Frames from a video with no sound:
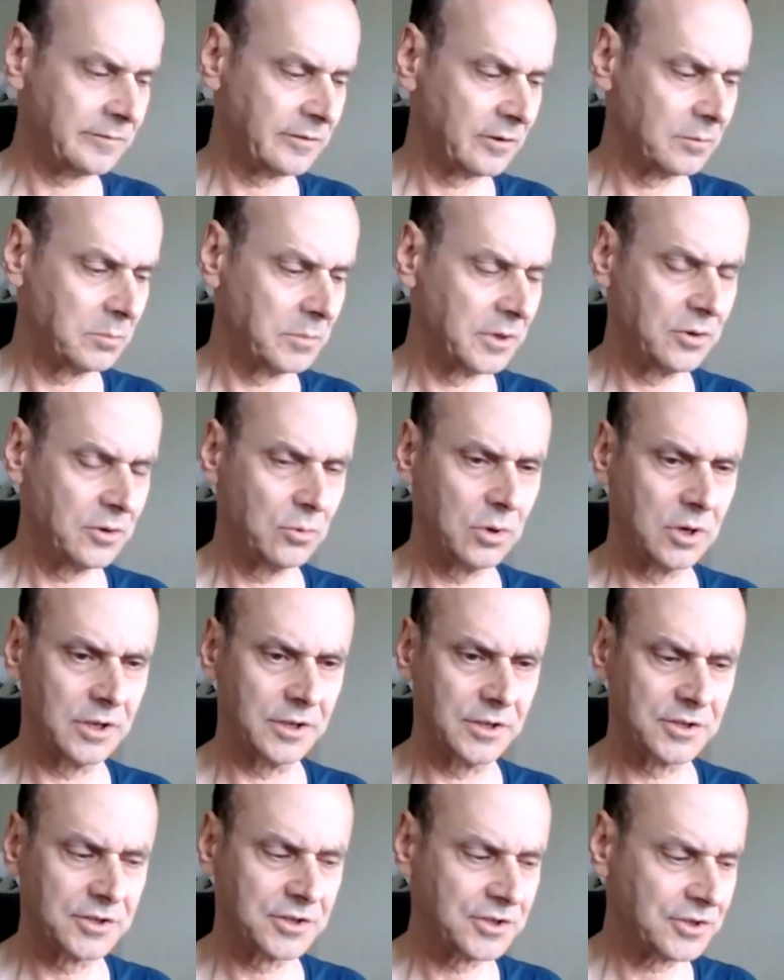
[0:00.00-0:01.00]
for me, what
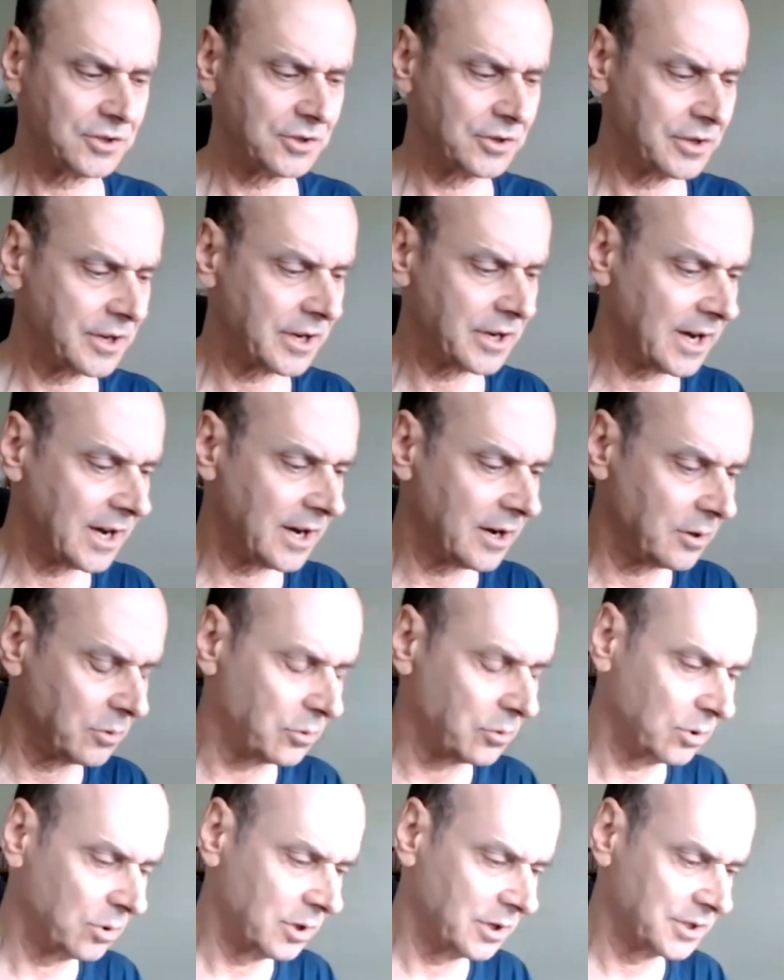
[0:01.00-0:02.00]
stood out
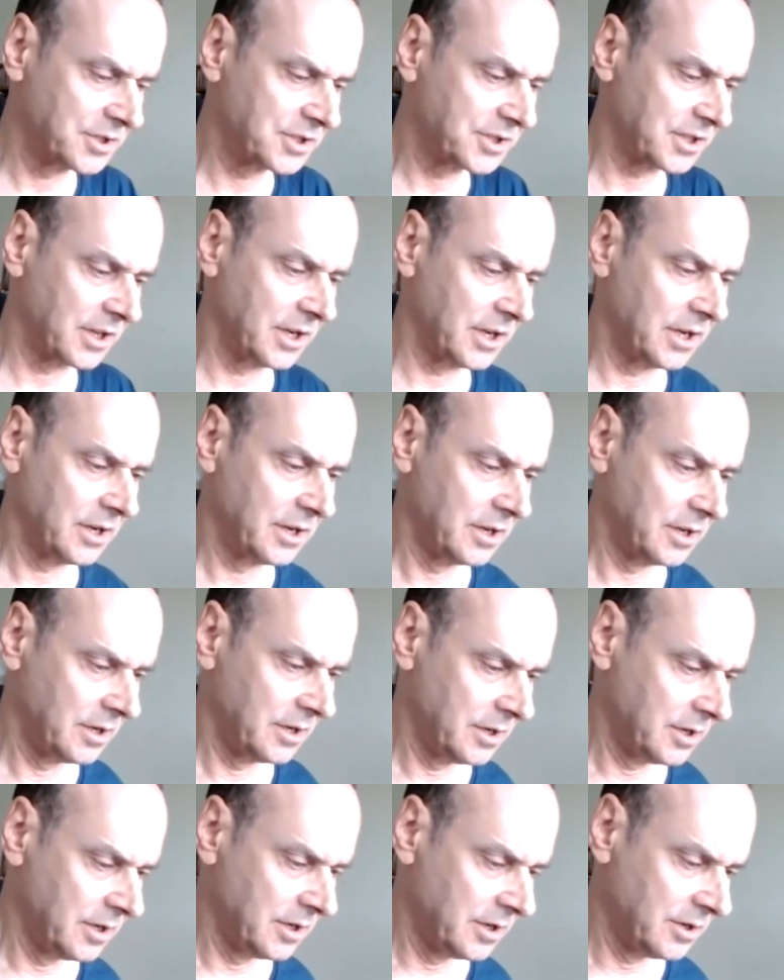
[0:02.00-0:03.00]
was
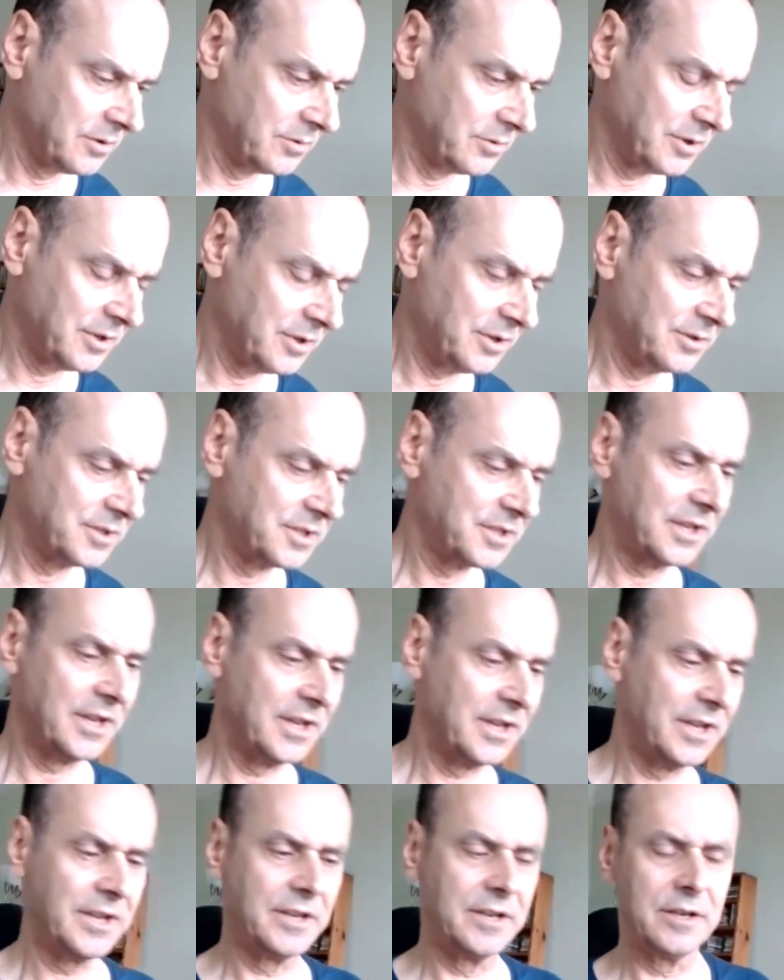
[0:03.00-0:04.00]
when you
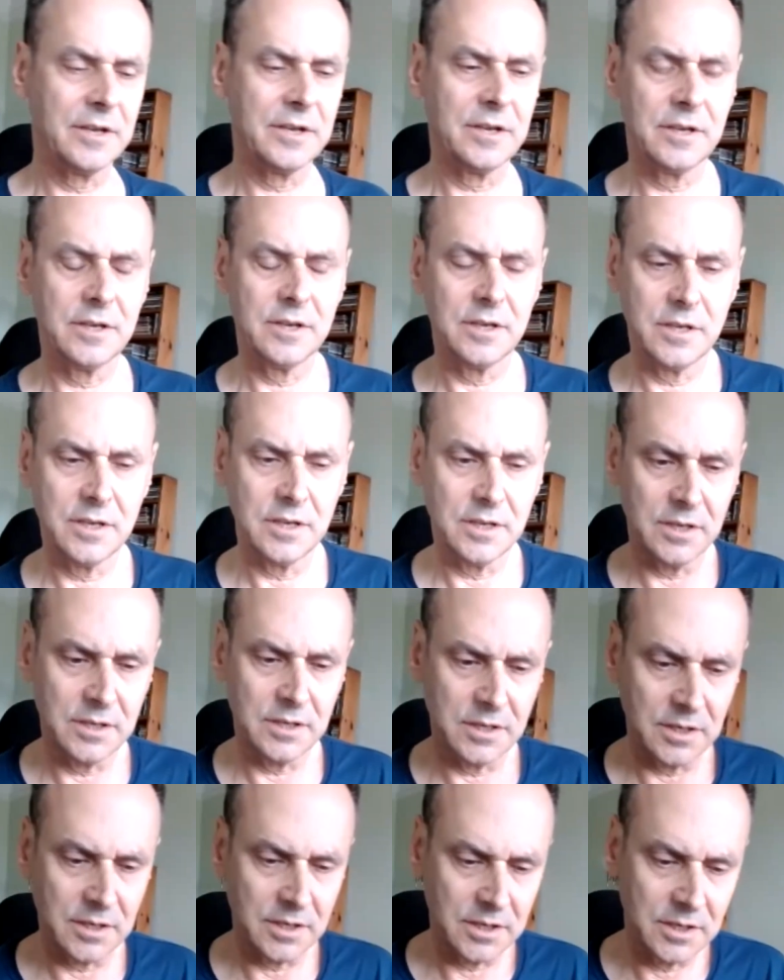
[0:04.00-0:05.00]
said
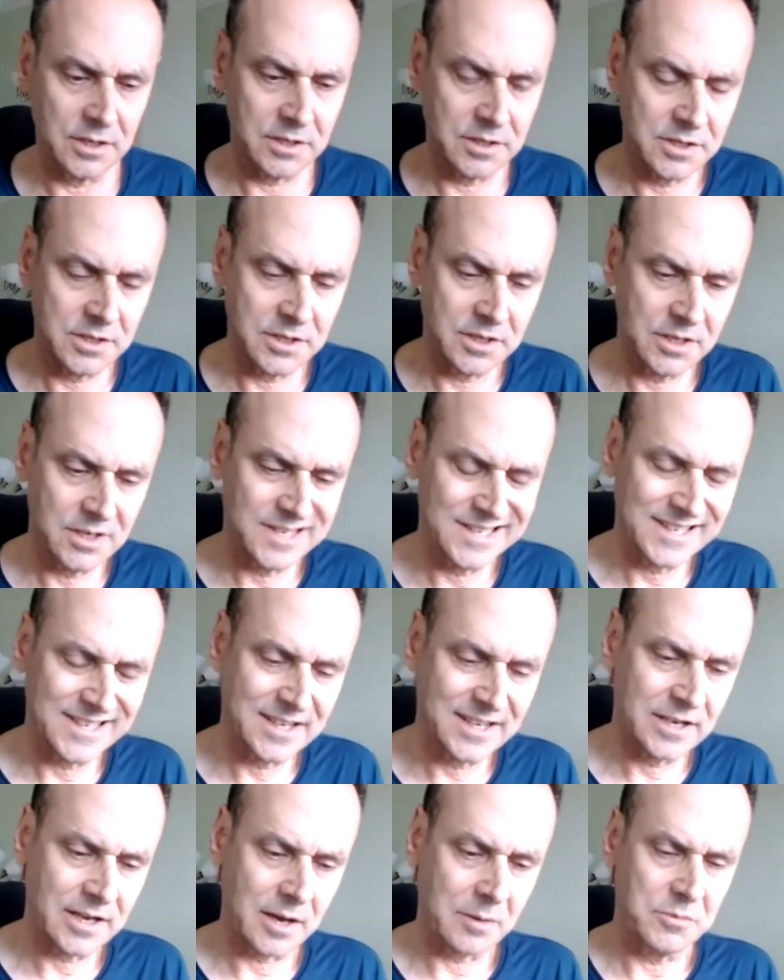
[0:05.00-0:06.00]

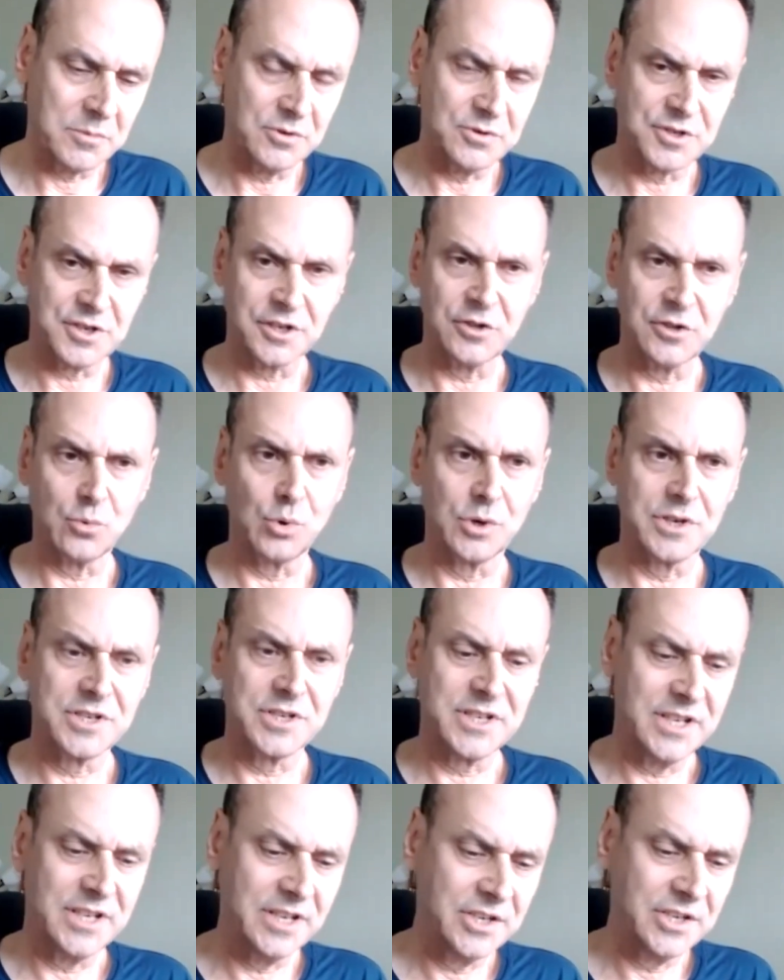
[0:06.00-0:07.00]
I'm using the word
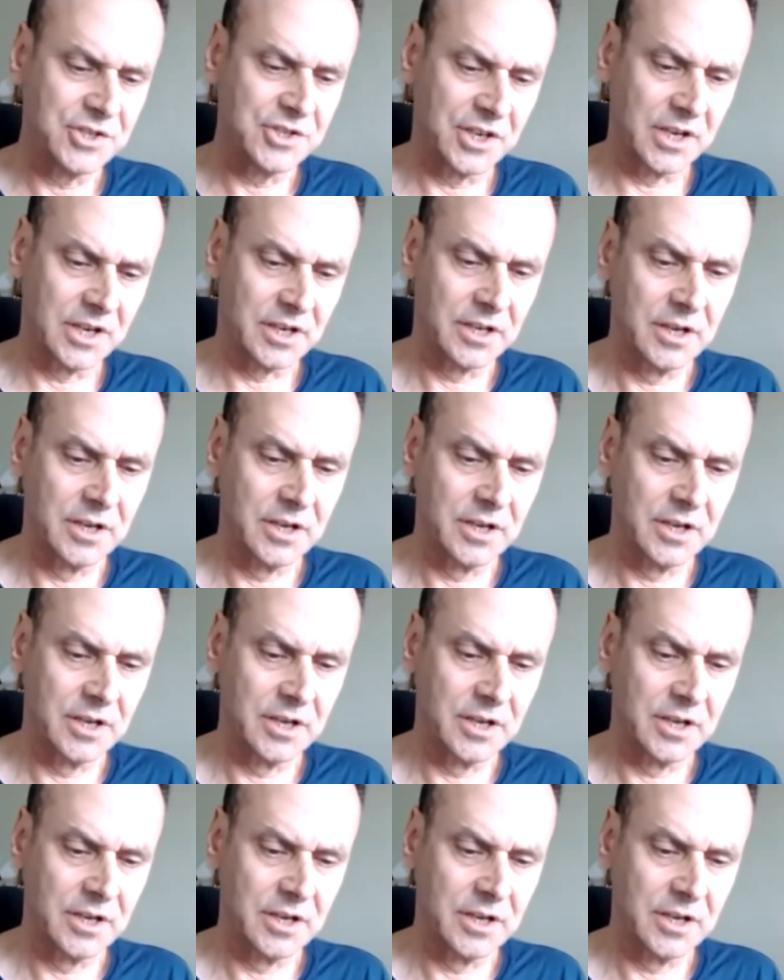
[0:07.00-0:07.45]
teaching,